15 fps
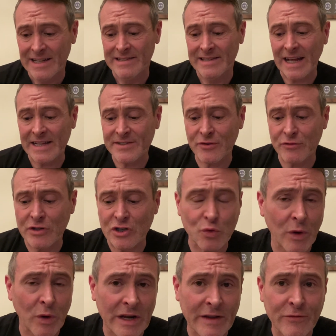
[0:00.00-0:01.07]
That's only
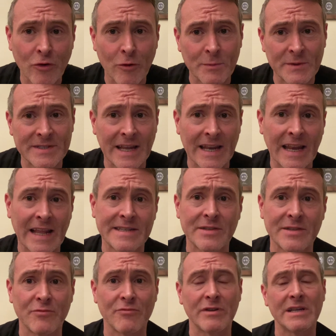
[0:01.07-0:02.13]
24% less
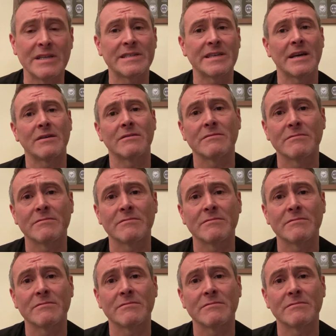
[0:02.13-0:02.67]
than retail.